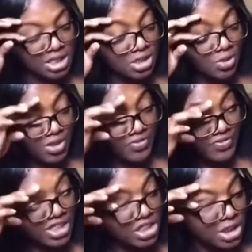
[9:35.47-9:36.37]
So
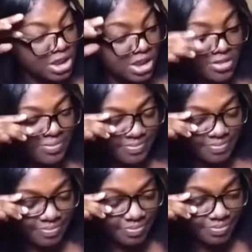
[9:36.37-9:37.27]
eventually,
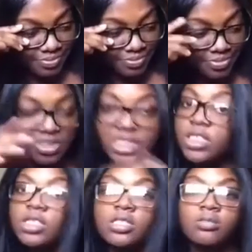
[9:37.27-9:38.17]

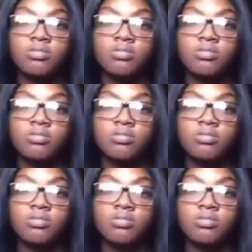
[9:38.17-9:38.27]
this